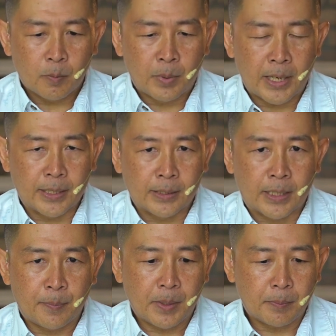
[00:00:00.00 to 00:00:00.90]
by
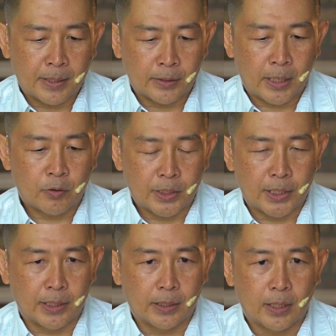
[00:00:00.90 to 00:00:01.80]
keeping my
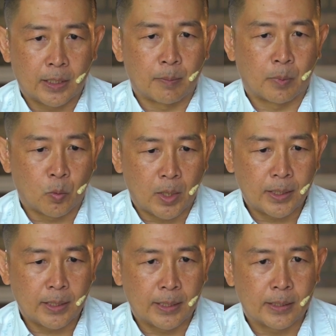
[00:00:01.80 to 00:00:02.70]
integrity, number
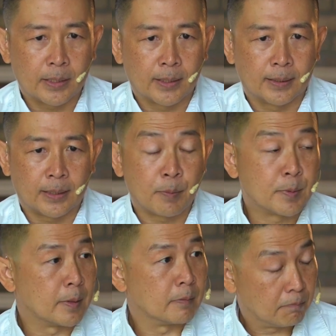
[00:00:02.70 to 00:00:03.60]
one, it
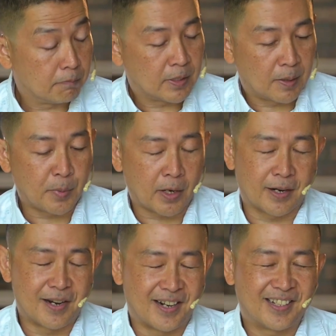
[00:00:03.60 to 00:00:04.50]
helps me sleep better
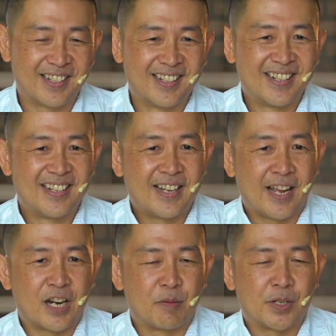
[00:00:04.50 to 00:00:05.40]
at night,
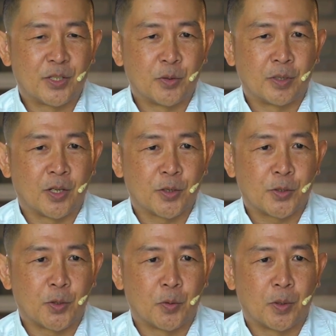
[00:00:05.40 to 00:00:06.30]
and number two, it
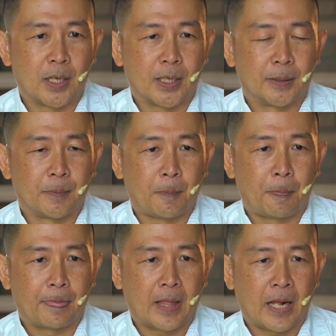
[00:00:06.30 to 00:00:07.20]
also
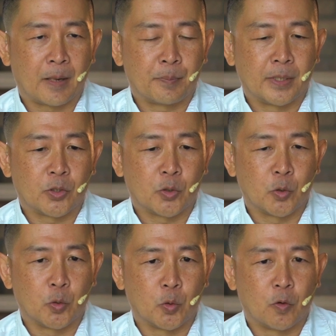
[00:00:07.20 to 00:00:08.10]
helped me
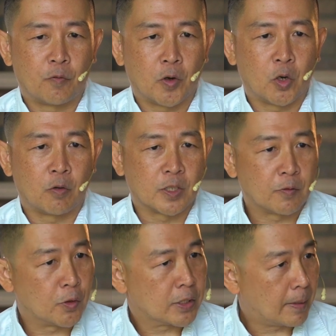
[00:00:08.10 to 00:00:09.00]
to follow His
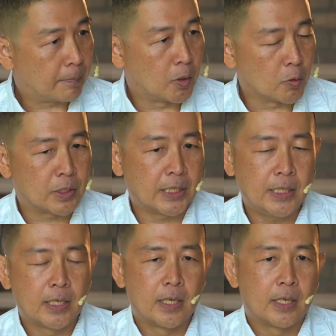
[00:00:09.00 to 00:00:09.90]
footsteps
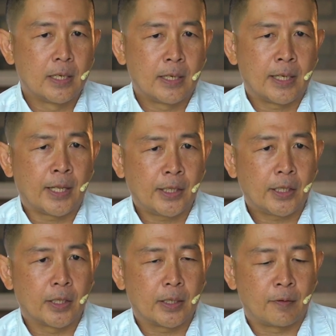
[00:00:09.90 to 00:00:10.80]
closely. And I
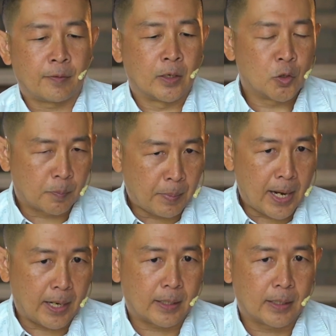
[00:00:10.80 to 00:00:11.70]
think that if I look
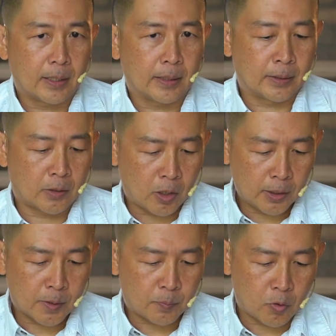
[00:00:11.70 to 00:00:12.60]
back,
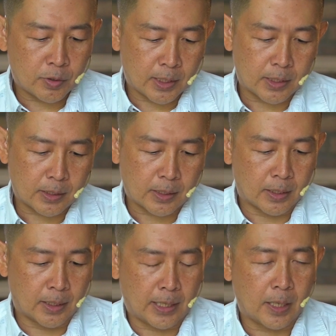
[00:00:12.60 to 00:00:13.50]
all this process
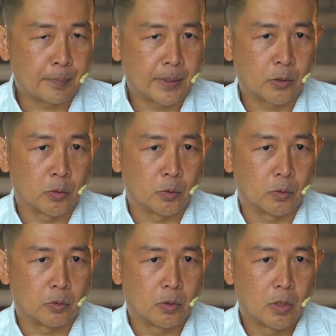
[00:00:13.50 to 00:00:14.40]
kind of helped me to